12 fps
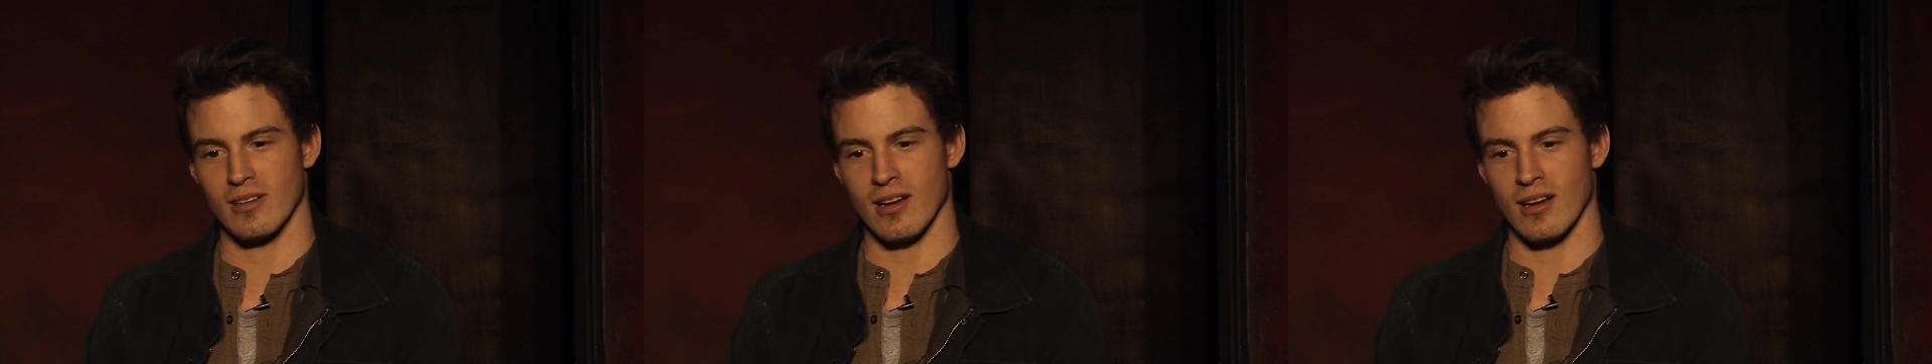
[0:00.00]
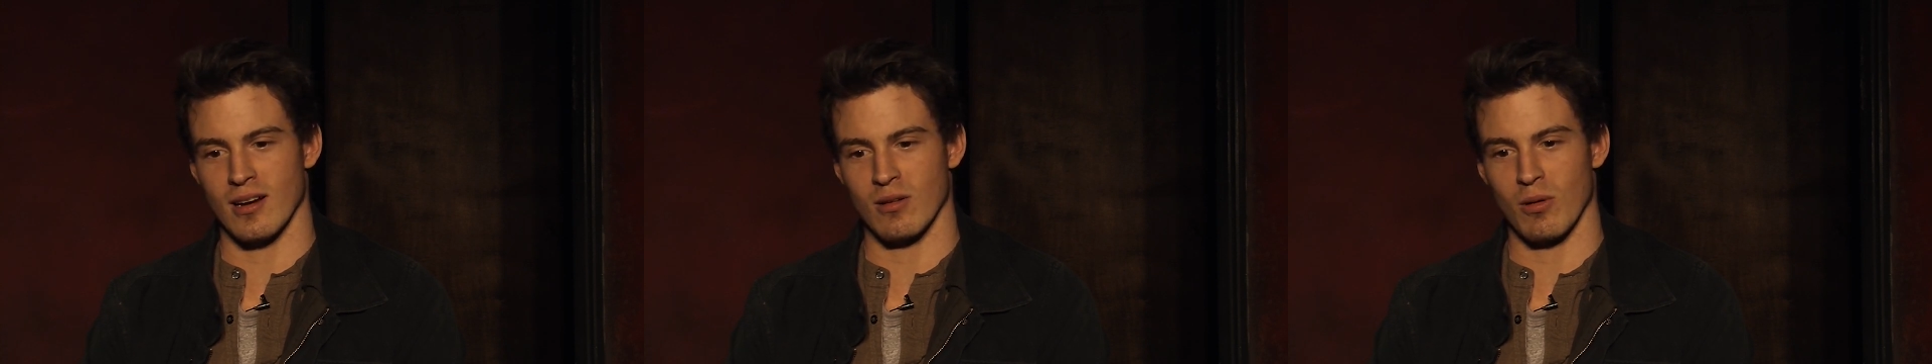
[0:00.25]

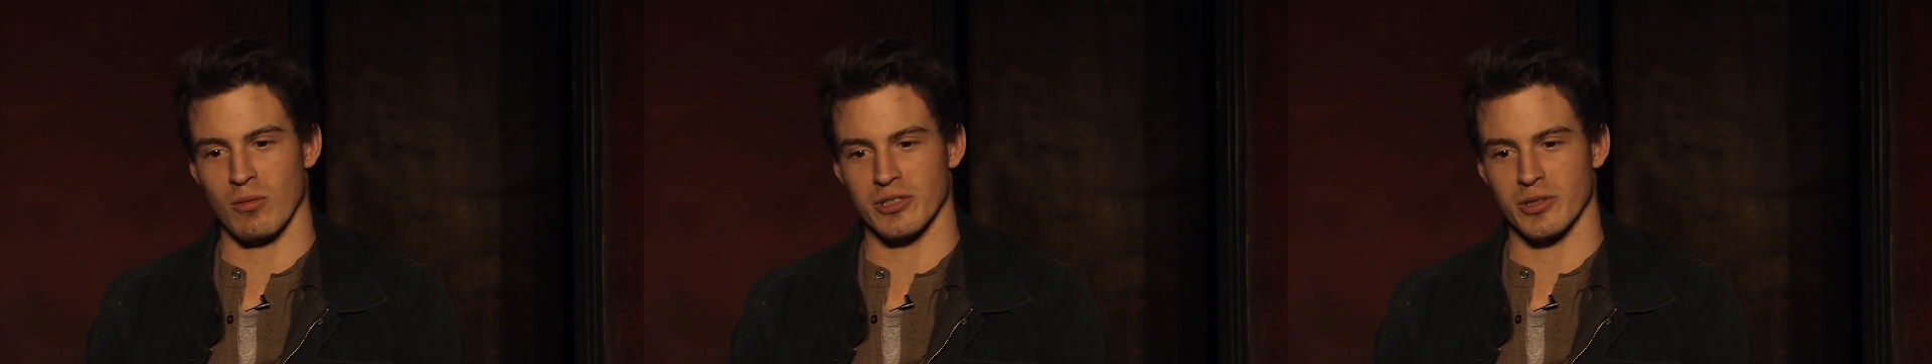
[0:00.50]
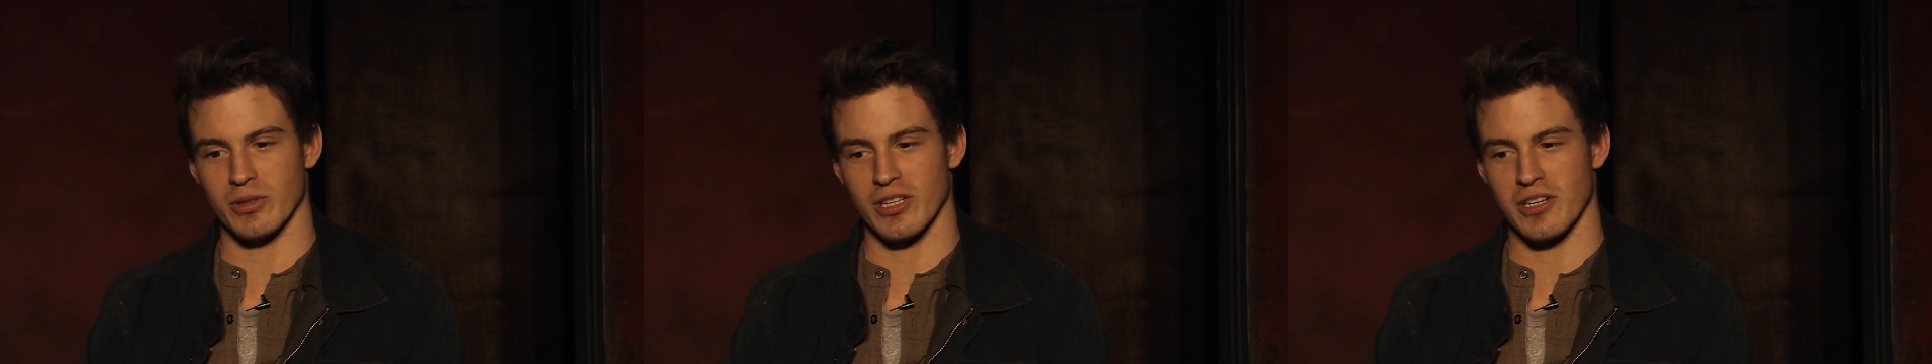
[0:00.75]
what we're
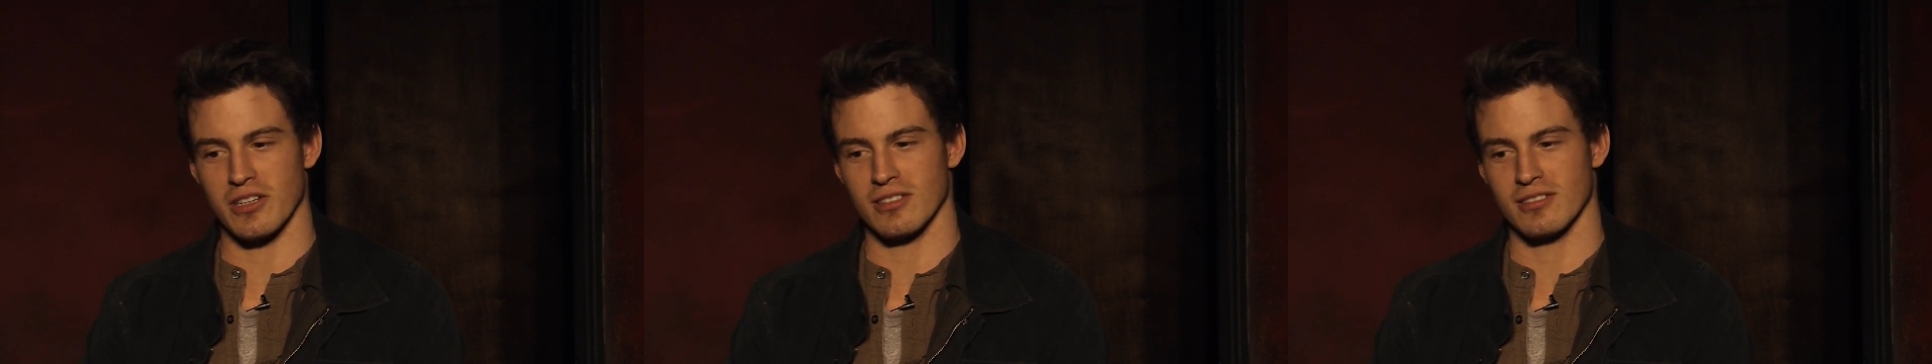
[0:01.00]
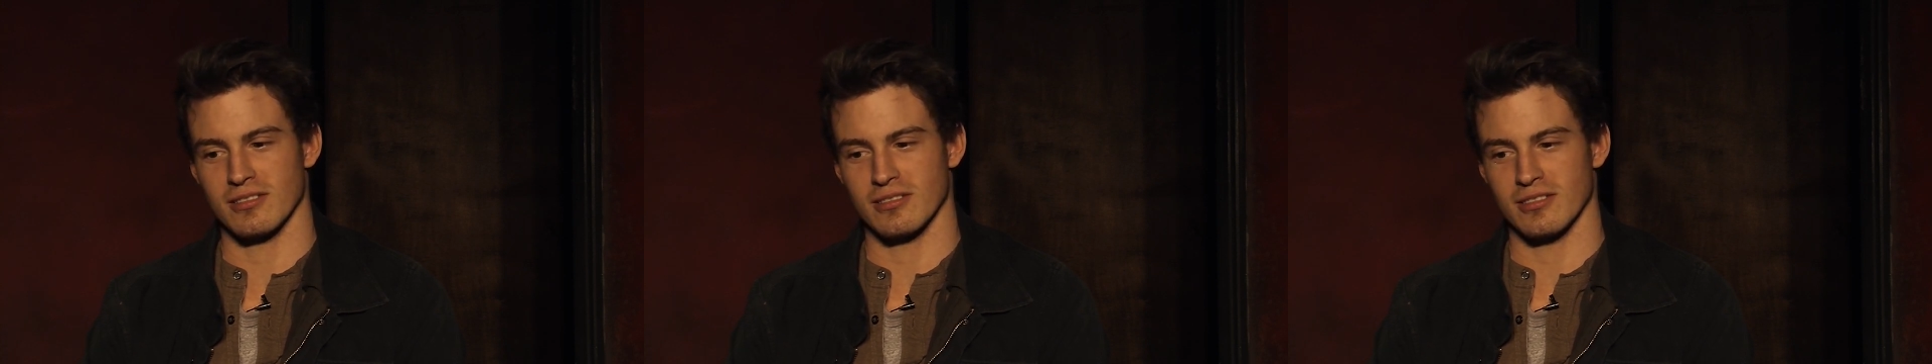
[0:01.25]
doing
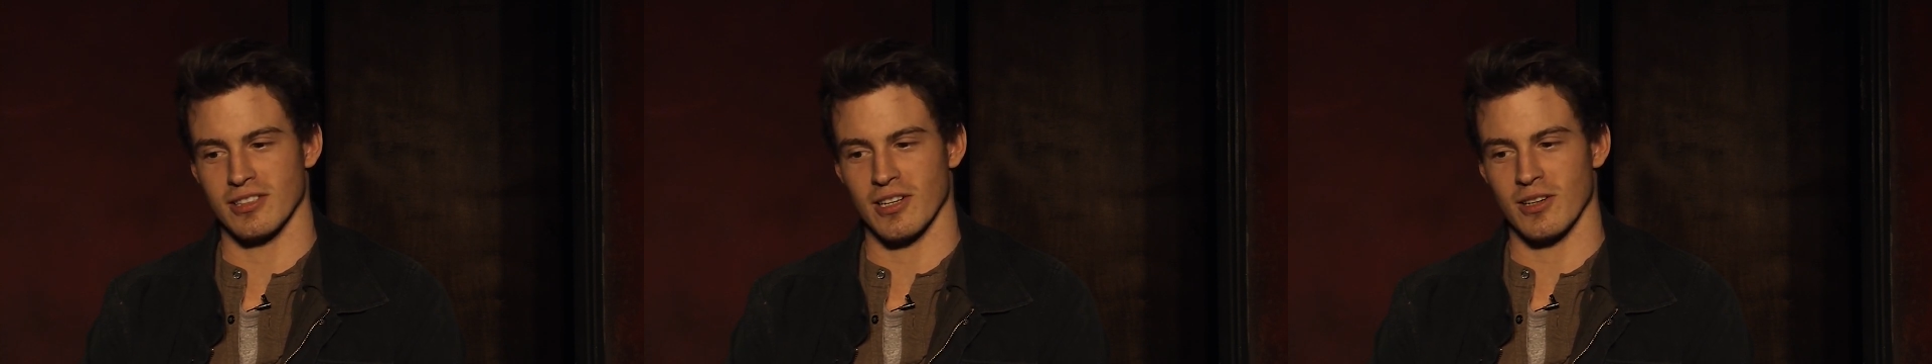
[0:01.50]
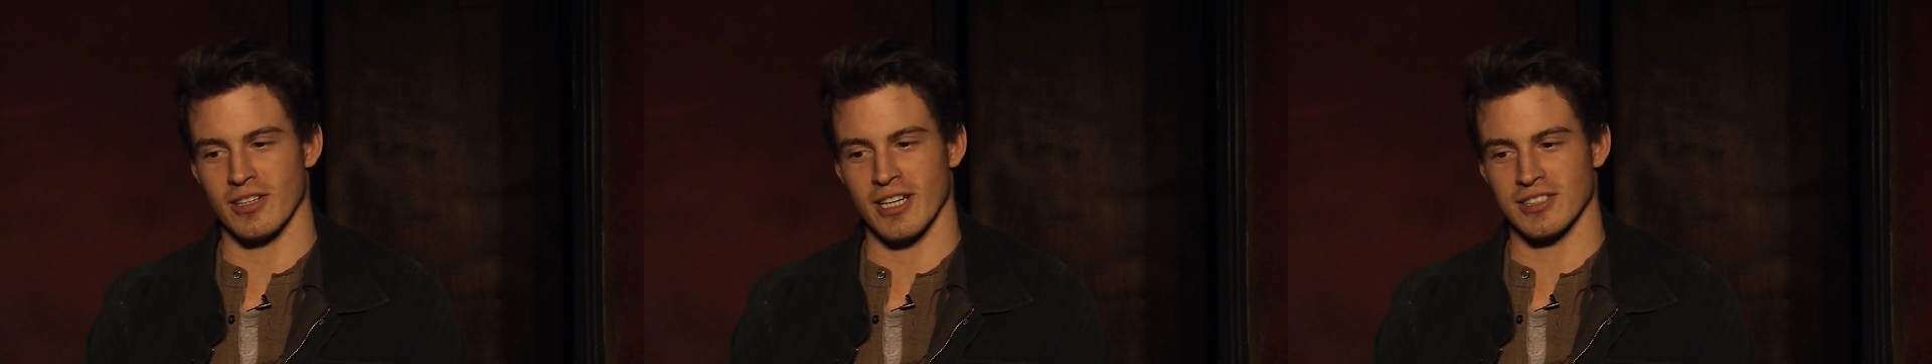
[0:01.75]
here. You
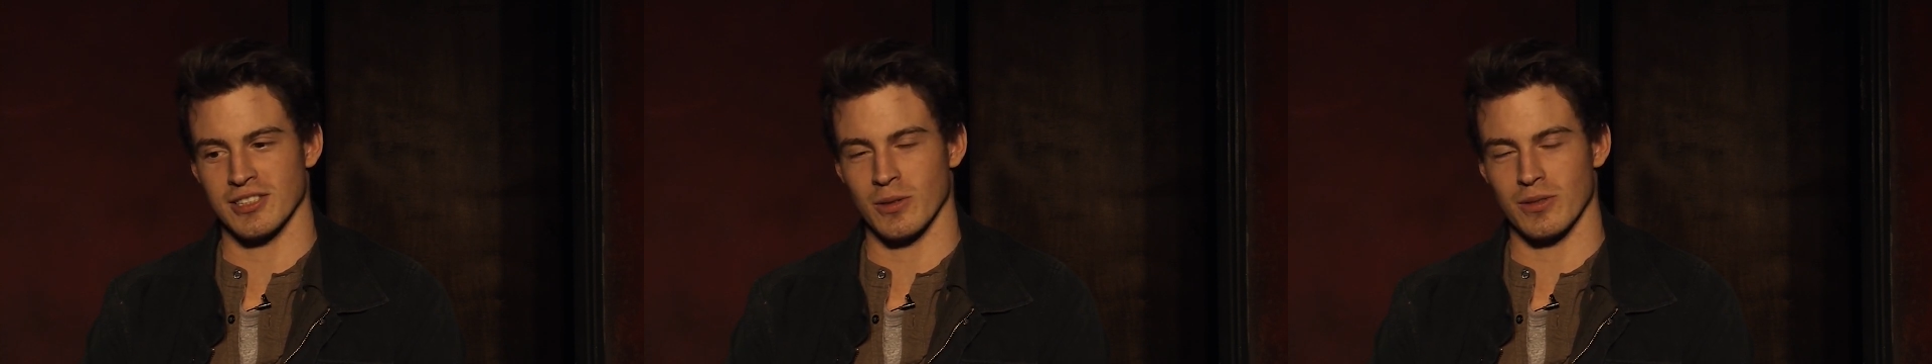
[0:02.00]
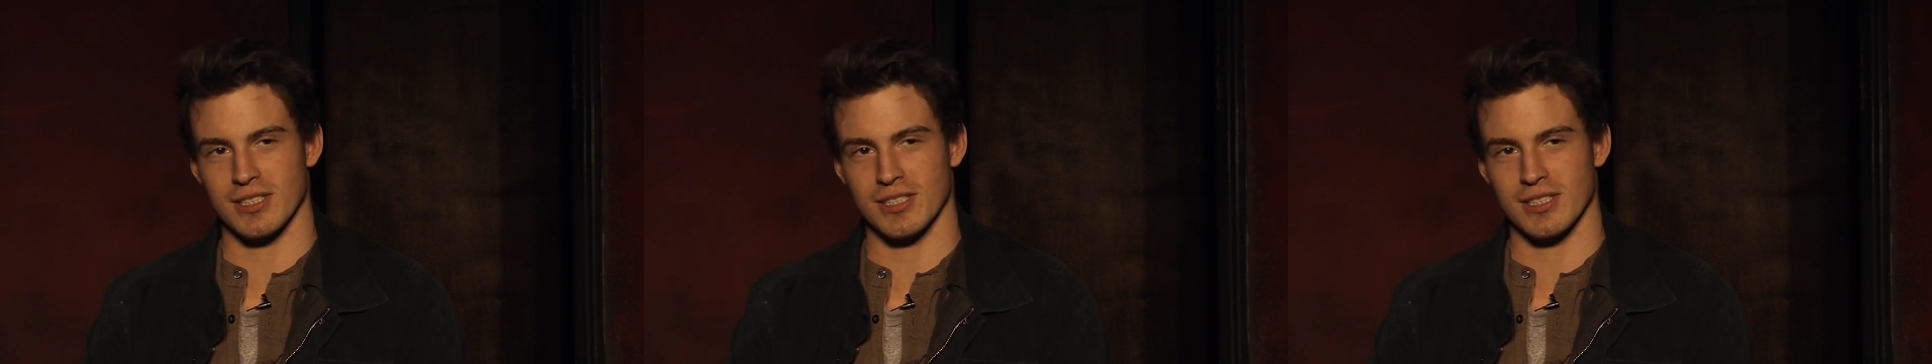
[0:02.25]
know, it's so